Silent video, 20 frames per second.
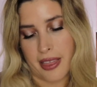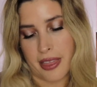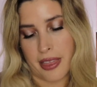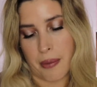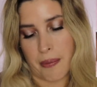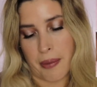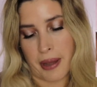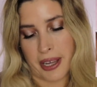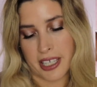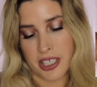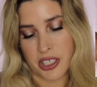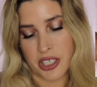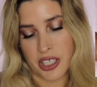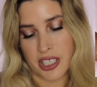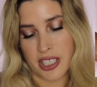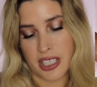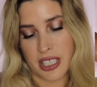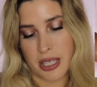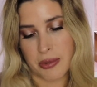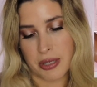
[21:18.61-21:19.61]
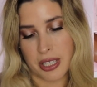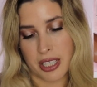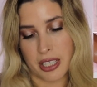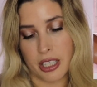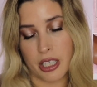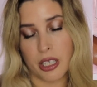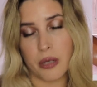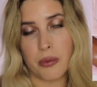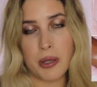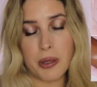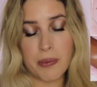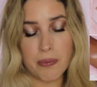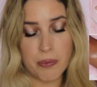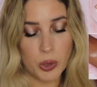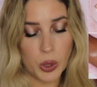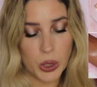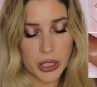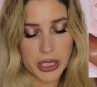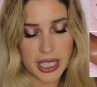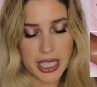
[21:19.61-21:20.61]
the packaging seems a little bit
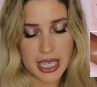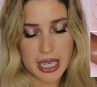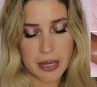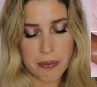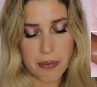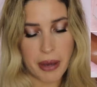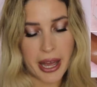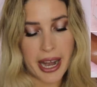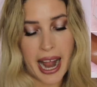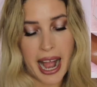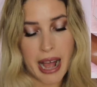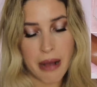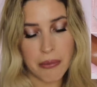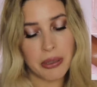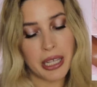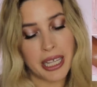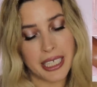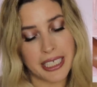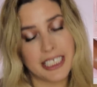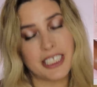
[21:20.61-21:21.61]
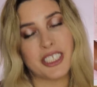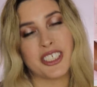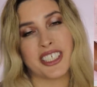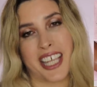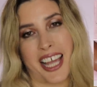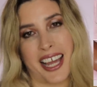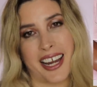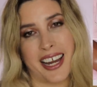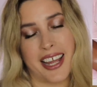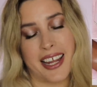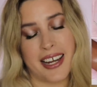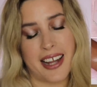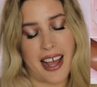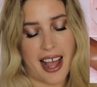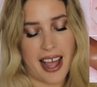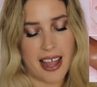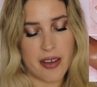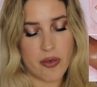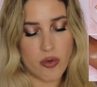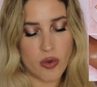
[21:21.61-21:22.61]
bulky, but I'm planning to get it.
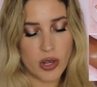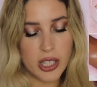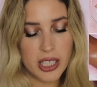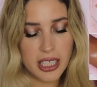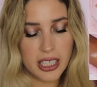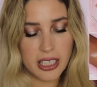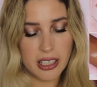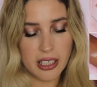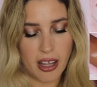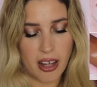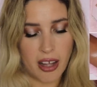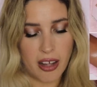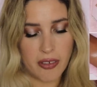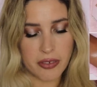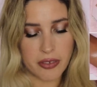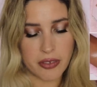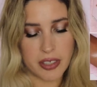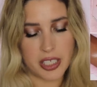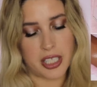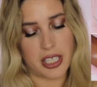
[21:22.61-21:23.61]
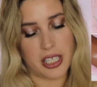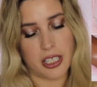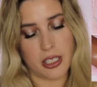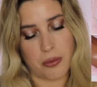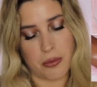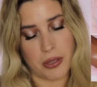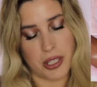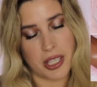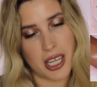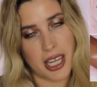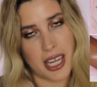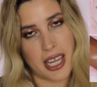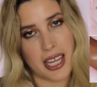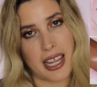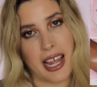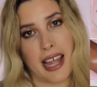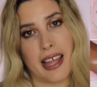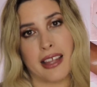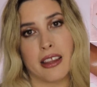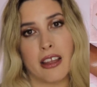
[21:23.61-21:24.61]
I really love Christine
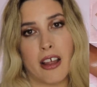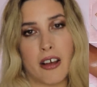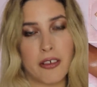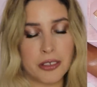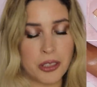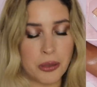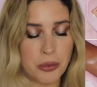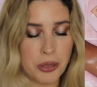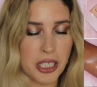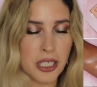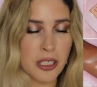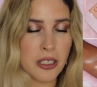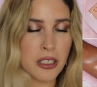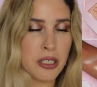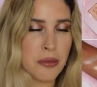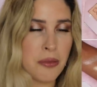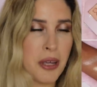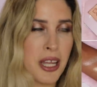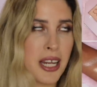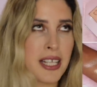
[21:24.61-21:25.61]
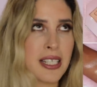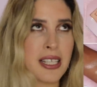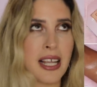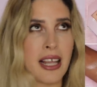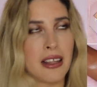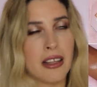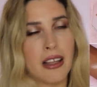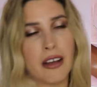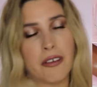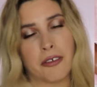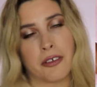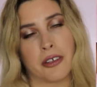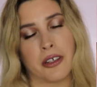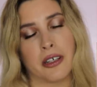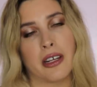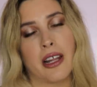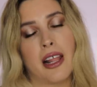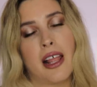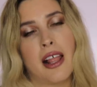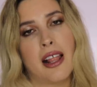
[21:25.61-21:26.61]
Dominique. I love Dominique Cosmetics. I love
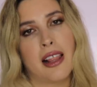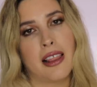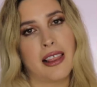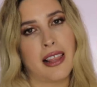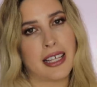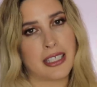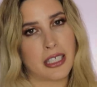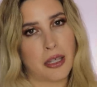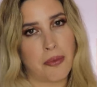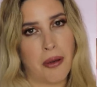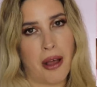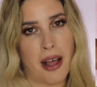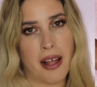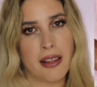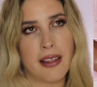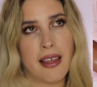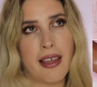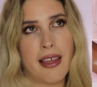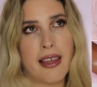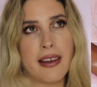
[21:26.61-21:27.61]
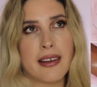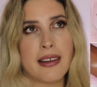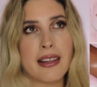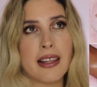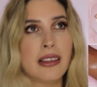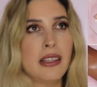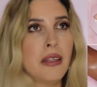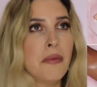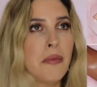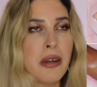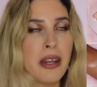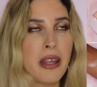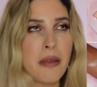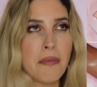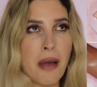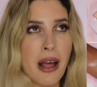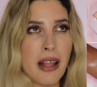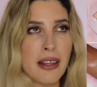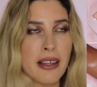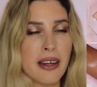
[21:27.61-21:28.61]
her latte palette, the
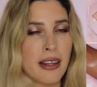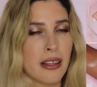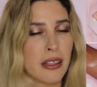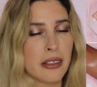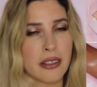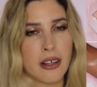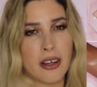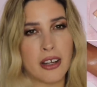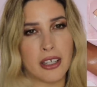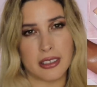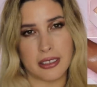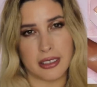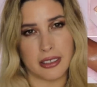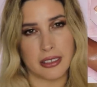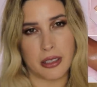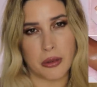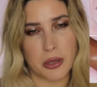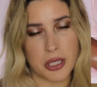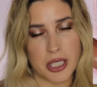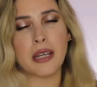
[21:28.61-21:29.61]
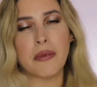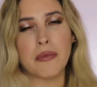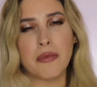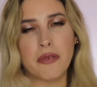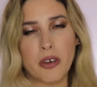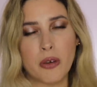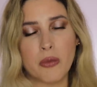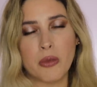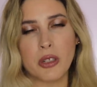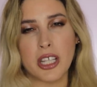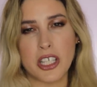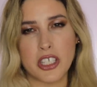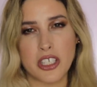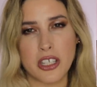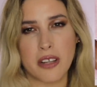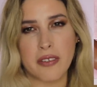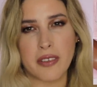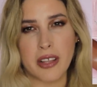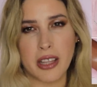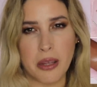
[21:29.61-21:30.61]
lemonade palette, although there was some
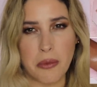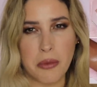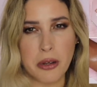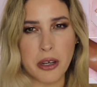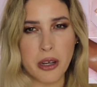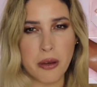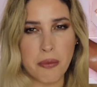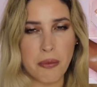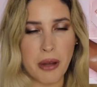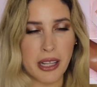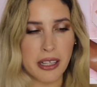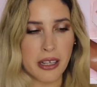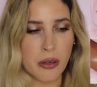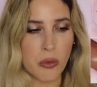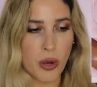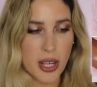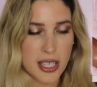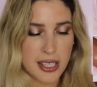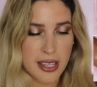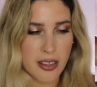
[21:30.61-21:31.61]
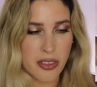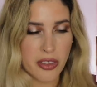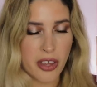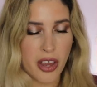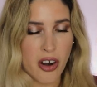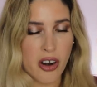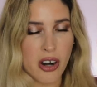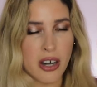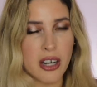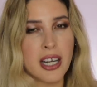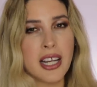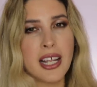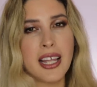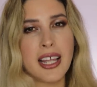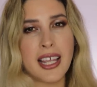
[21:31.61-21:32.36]
formulation of the lemonade palette wasn't there.